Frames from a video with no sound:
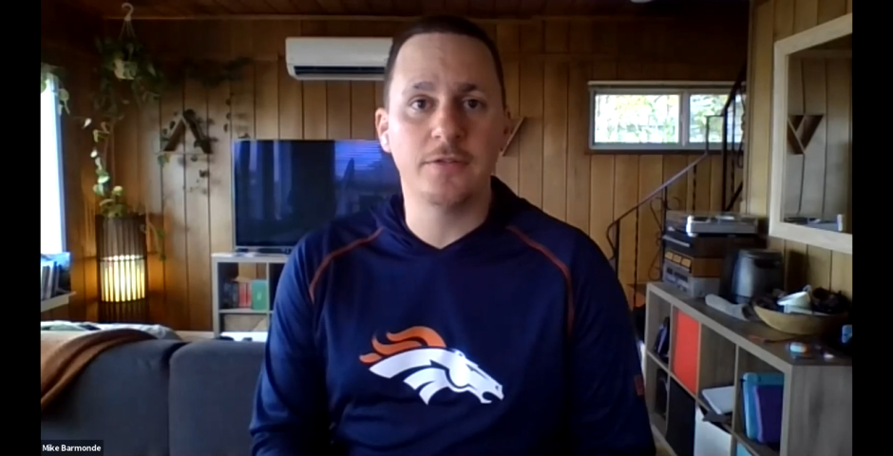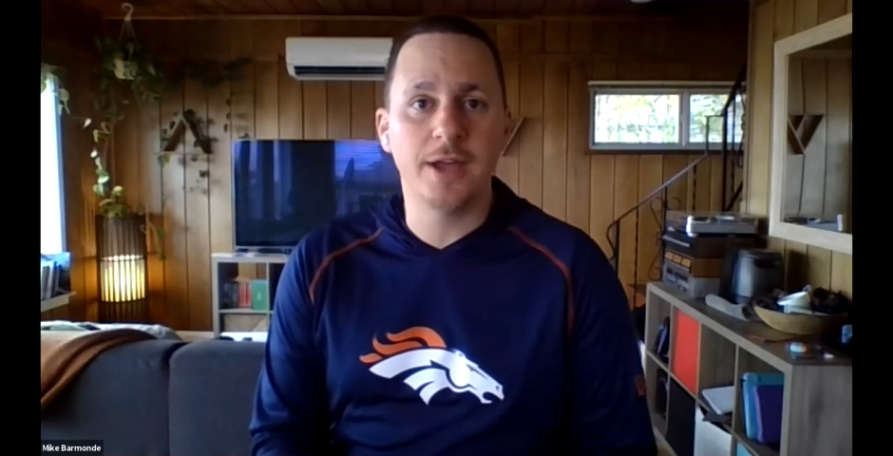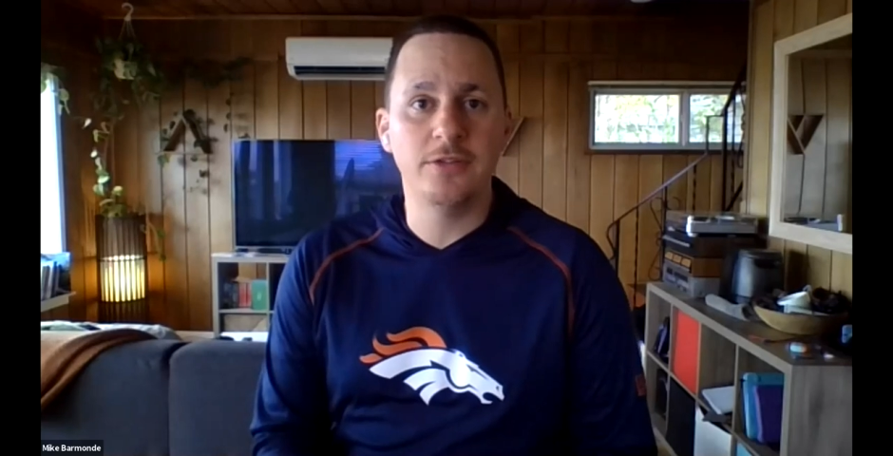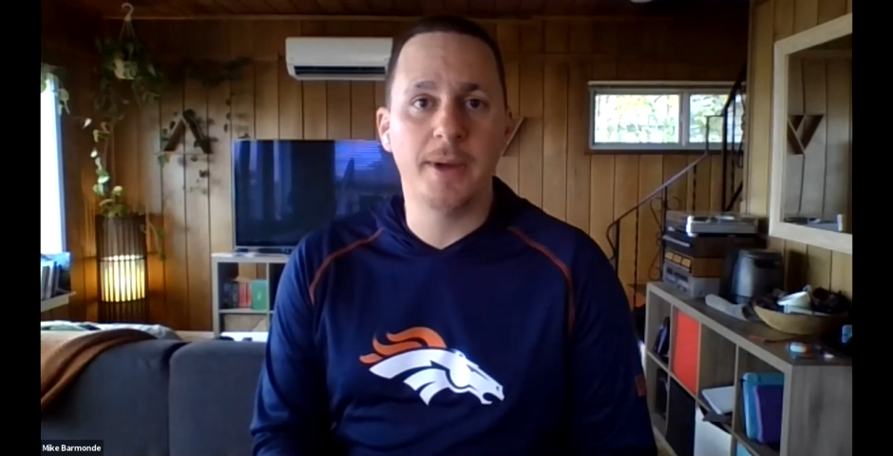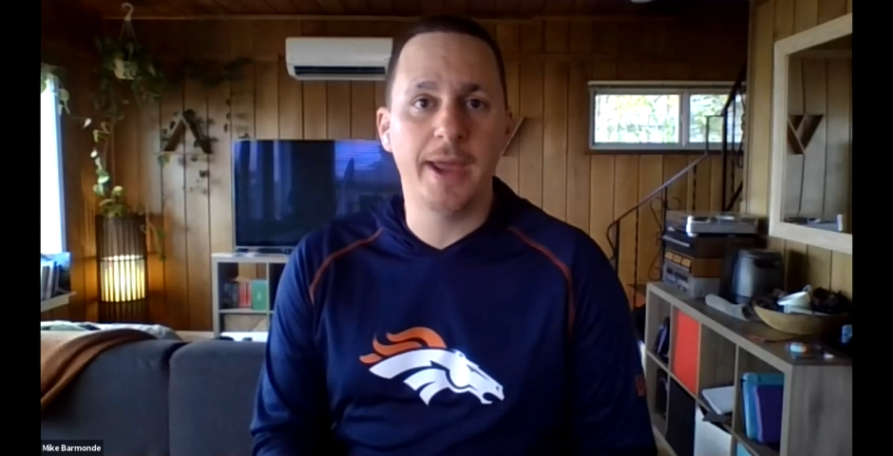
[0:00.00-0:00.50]

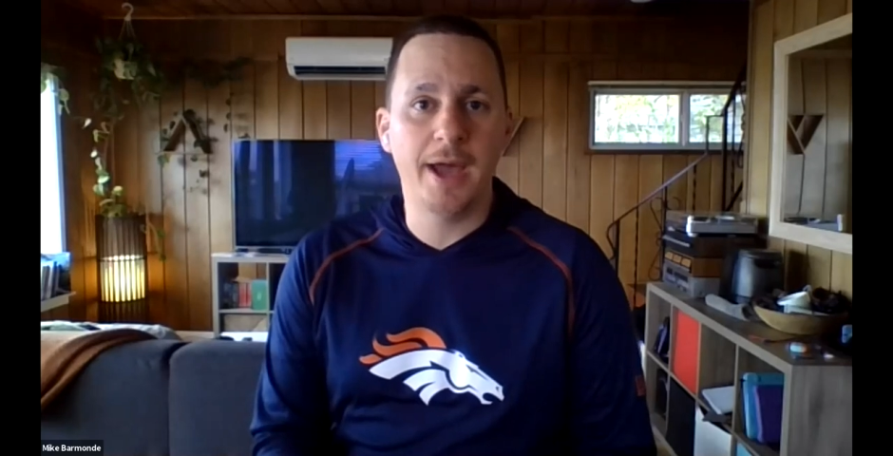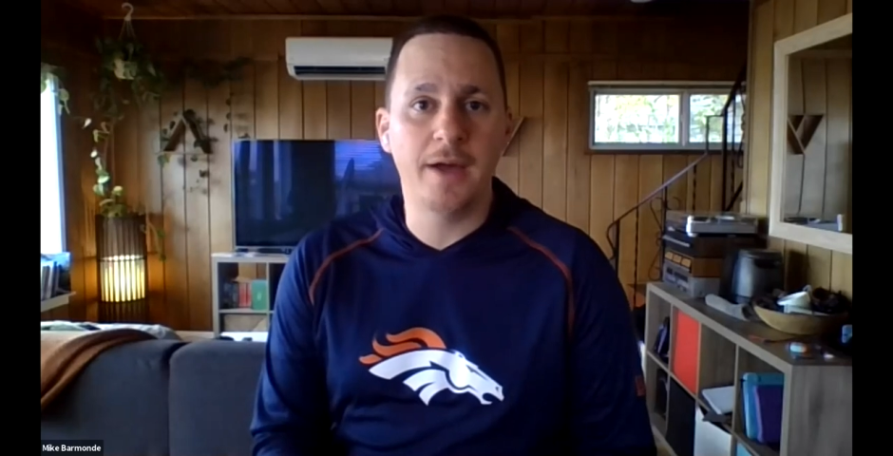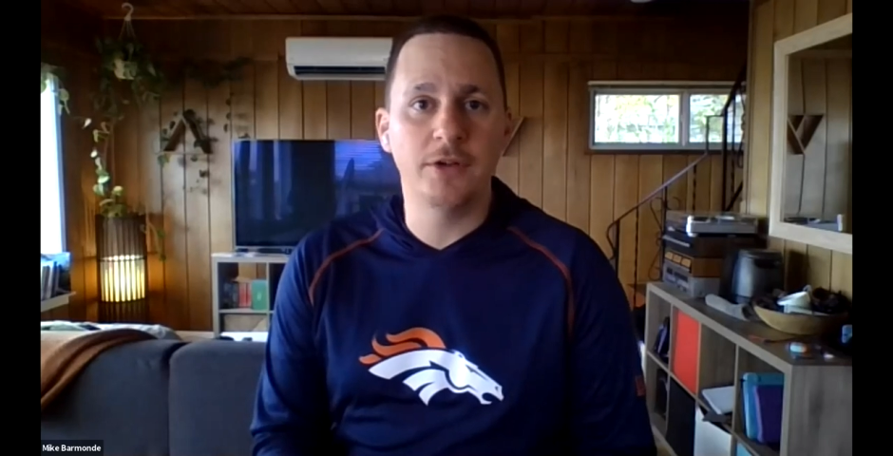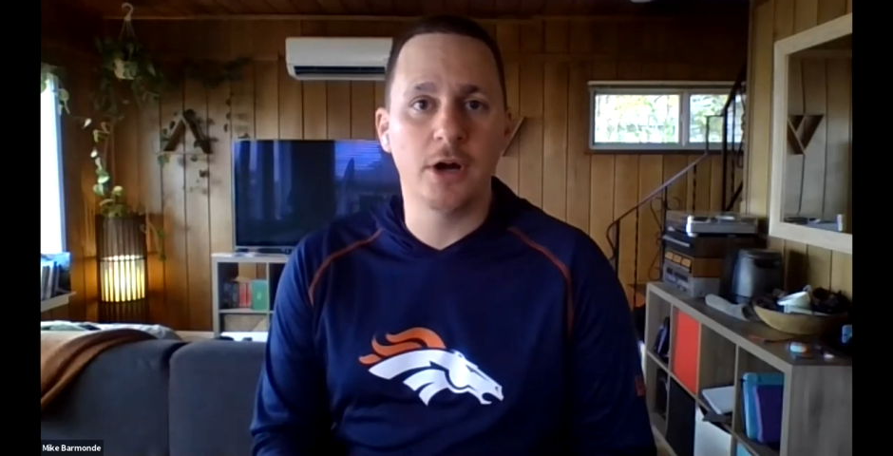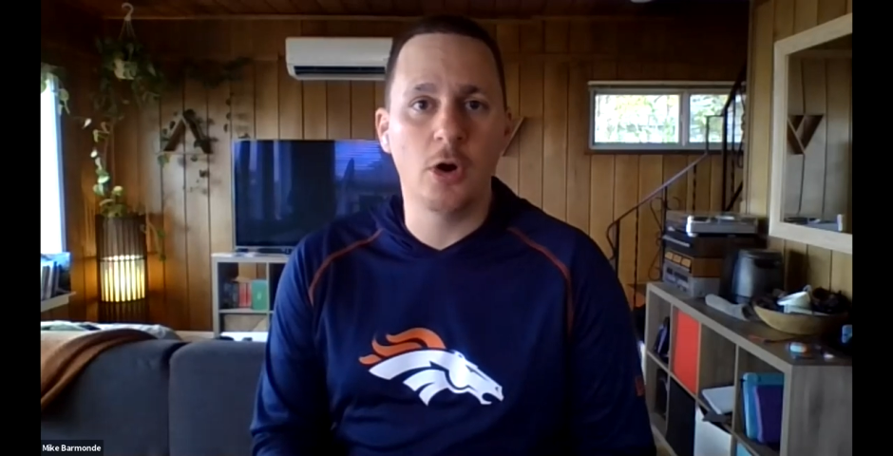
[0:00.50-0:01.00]
device you might
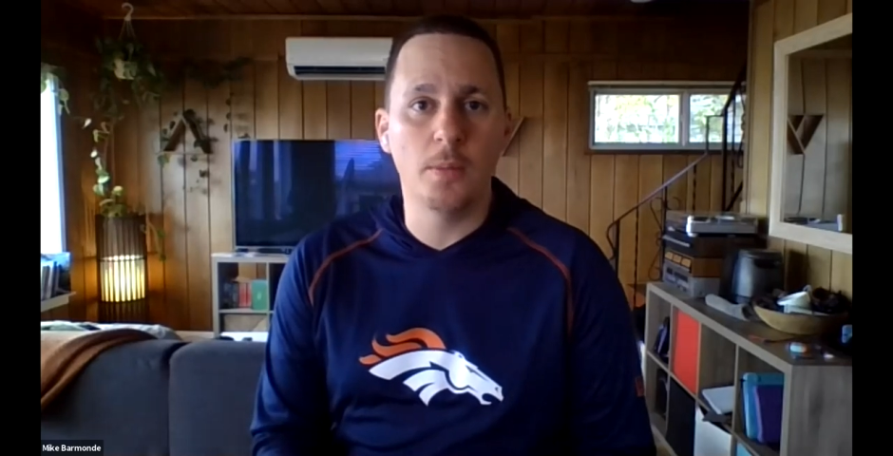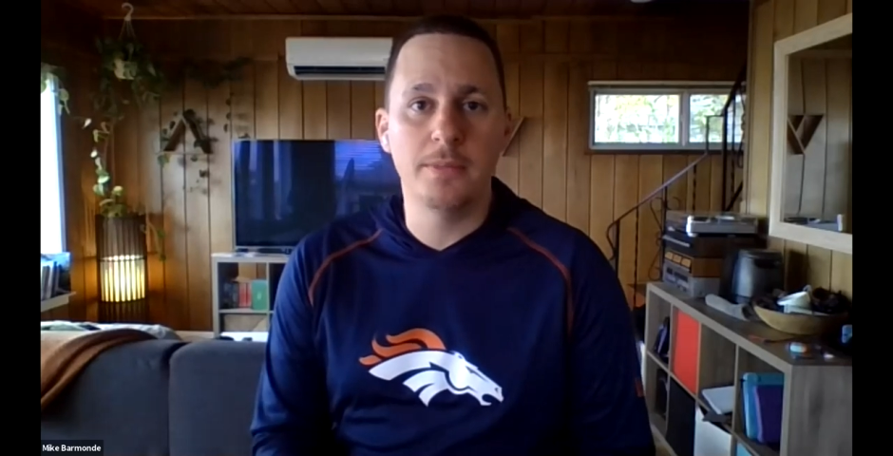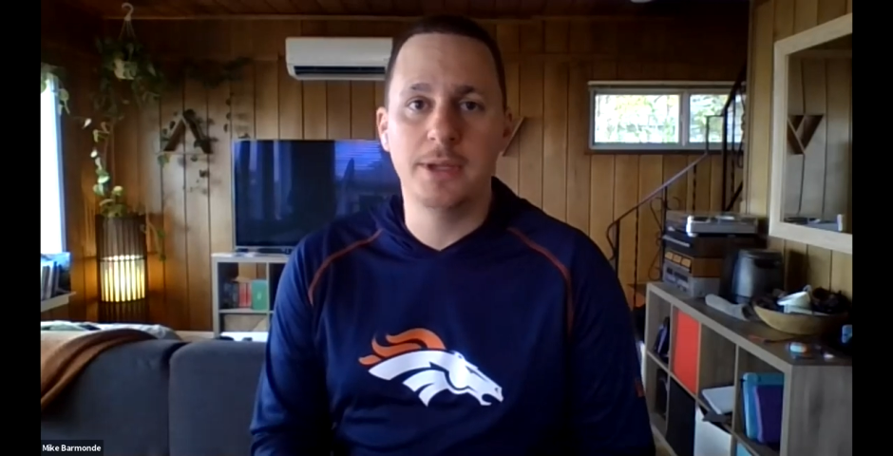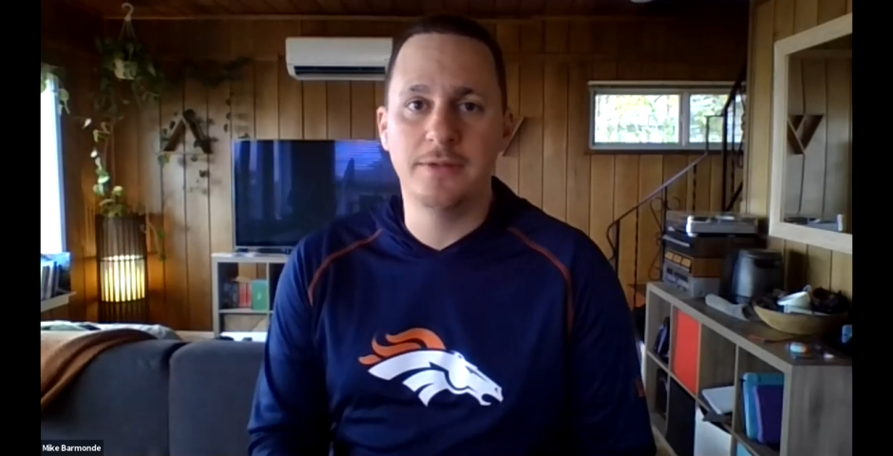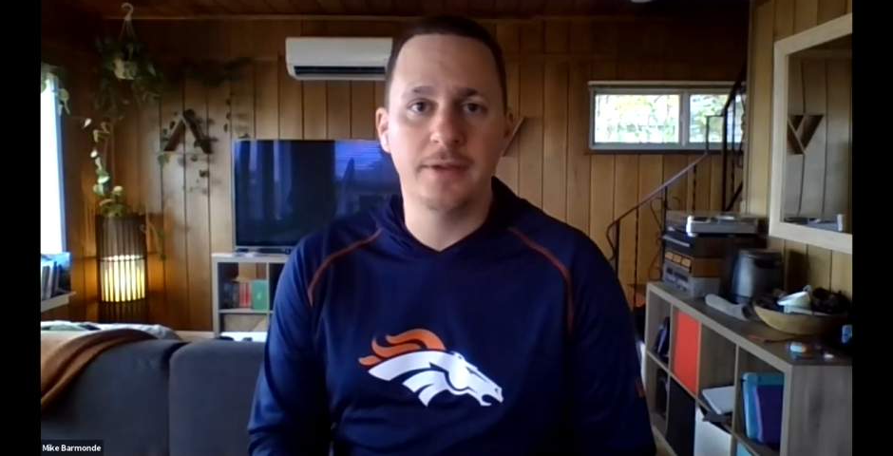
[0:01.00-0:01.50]
have in your home,